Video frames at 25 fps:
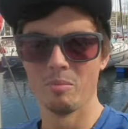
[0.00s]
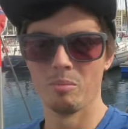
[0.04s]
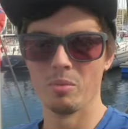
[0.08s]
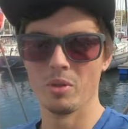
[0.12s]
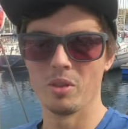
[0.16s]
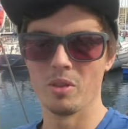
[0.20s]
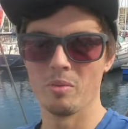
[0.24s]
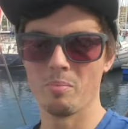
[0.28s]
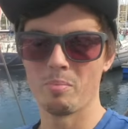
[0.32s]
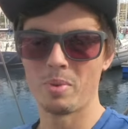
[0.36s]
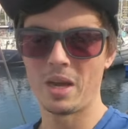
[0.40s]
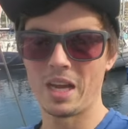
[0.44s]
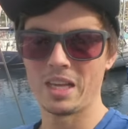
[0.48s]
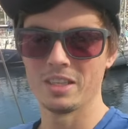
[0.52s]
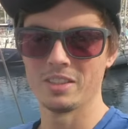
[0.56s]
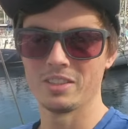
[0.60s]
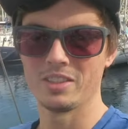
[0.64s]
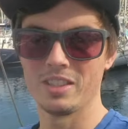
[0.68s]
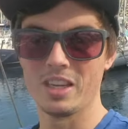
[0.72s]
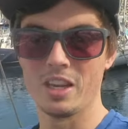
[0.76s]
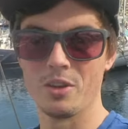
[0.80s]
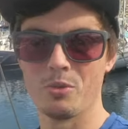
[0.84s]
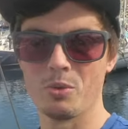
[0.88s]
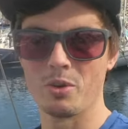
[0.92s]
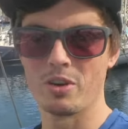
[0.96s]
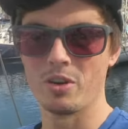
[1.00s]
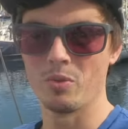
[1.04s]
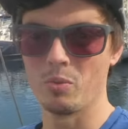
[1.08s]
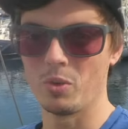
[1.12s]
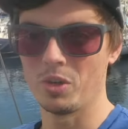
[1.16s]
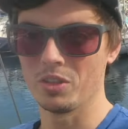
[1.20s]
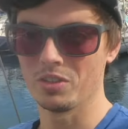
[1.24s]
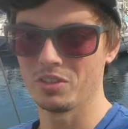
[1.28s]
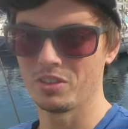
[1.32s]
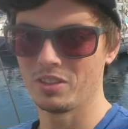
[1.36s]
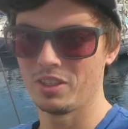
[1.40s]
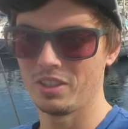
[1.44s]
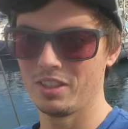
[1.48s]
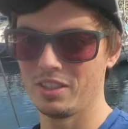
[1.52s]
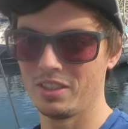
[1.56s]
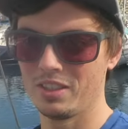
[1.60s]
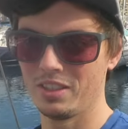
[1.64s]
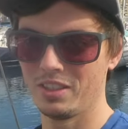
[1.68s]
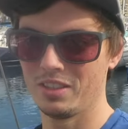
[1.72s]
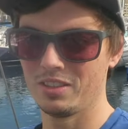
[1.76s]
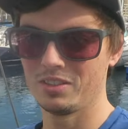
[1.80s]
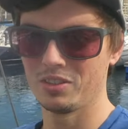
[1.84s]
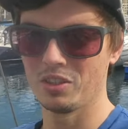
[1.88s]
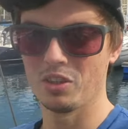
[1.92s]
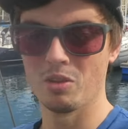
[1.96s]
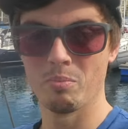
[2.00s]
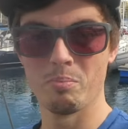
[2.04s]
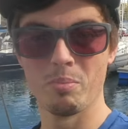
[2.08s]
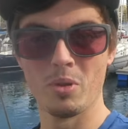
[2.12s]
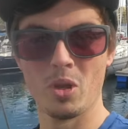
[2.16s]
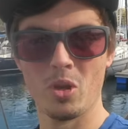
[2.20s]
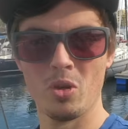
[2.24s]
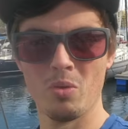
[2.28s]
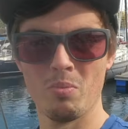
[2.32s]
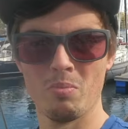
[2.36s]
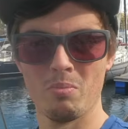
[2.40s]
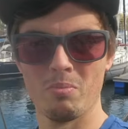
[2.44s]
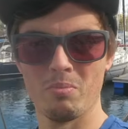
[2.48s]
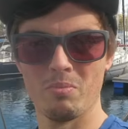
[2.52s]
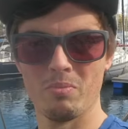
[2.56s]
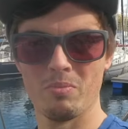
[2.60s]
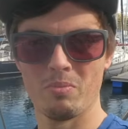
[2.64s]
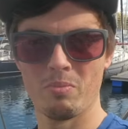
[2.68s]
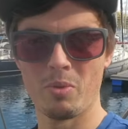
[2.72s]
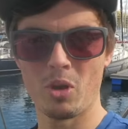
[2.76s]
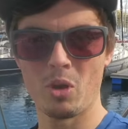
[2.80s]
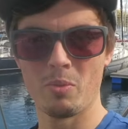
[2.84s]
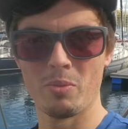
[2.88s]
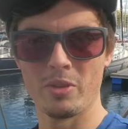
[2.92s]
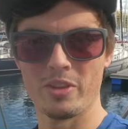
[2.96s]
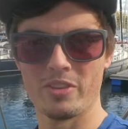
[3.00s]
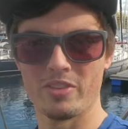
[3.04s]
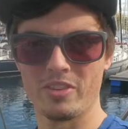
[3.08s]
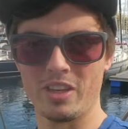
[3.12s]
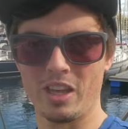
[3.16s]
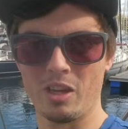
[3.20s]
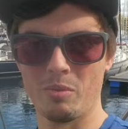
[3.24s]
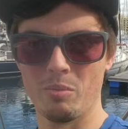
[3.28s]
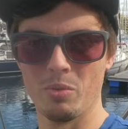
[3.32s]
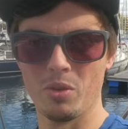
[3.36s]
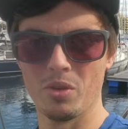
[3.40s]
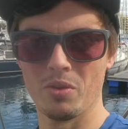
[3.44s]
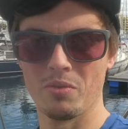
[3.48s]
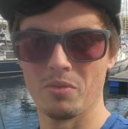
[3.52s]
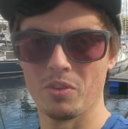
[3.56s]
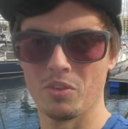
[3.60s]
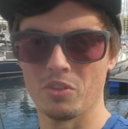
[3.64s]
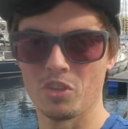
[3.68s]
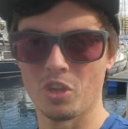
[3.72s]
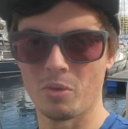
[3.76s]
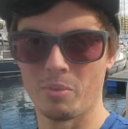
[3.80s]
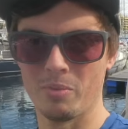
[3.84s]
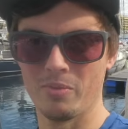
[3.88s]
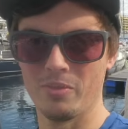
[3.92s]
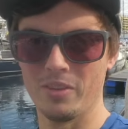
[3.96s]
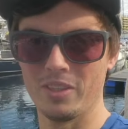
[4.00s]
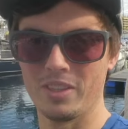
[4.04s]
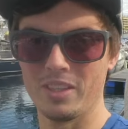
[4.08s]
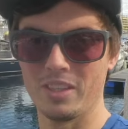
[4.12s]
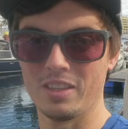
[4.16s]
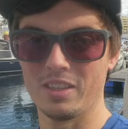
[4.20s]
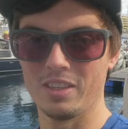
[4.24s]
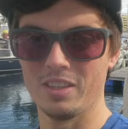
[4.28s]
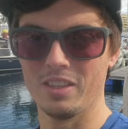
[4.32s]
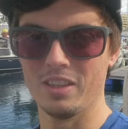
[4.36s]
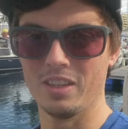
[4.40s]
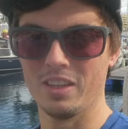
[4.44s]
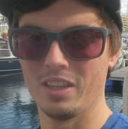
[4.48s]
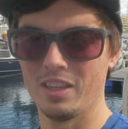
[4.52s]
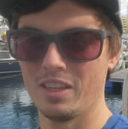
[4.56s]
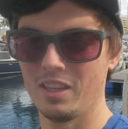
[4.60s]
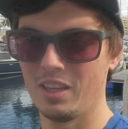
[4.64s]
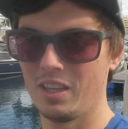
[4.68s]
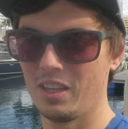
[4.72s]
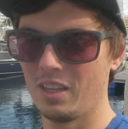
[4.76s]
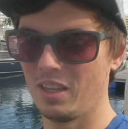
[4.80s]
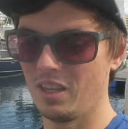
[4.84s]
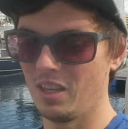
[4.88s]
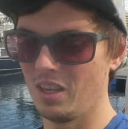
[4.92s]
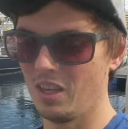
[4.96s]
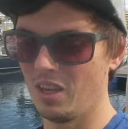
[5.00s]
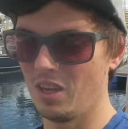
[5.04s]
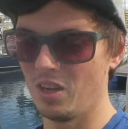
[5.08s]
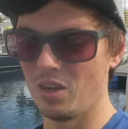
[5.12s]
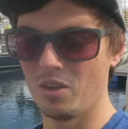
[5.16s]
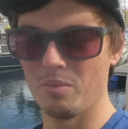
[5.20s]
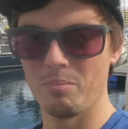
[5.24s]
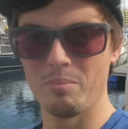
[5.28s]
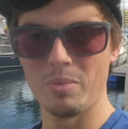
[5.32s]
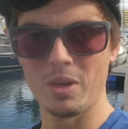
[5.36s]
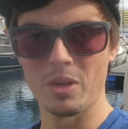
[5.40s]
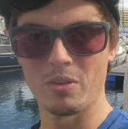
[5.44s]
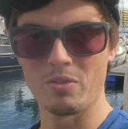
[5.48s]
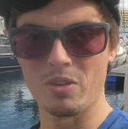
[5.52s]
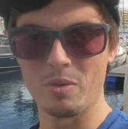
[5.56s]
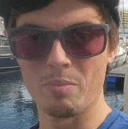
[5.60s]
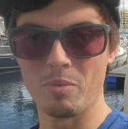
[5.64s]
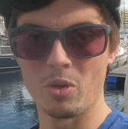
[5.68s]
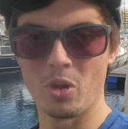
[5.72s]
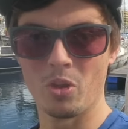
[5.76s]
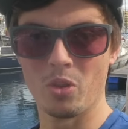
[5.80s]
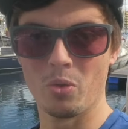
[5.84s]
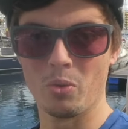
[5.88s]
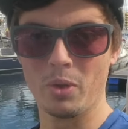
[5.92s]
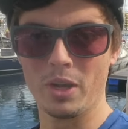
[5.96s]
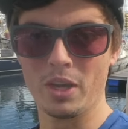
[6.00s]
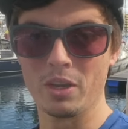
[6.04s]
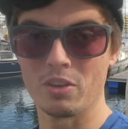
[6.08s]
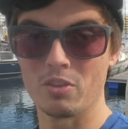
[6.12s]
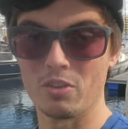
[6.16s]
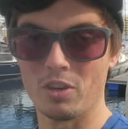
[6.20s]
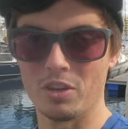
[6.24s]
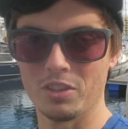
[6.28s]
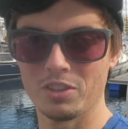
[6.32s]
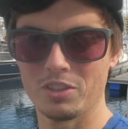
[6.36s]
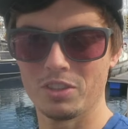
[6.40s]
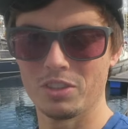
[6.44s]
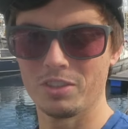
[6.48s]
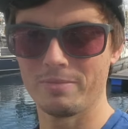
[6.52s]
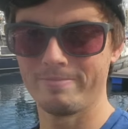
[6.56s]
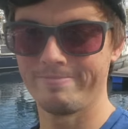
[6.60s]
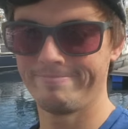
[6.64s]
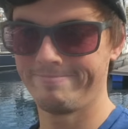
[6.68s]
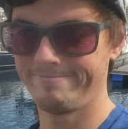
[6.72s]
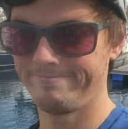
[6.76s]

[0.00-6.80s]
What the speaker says: but the batten stayed where it was. So the boom, bottom of the sail moved, the top of it didn't. Big rip all the way across.